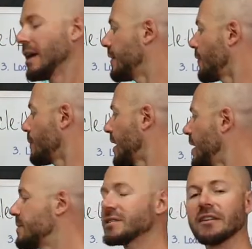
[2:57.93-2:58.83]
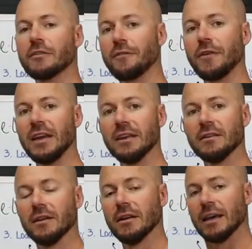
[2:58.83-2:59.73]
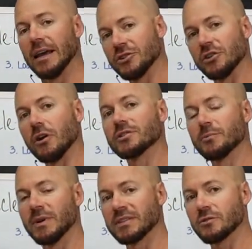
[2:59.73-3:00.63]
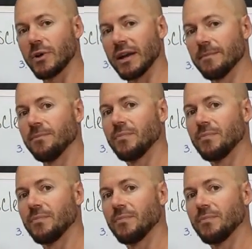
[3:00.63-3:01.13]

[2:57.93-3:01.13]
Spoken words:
and from the hips to the feet, it should also be straight.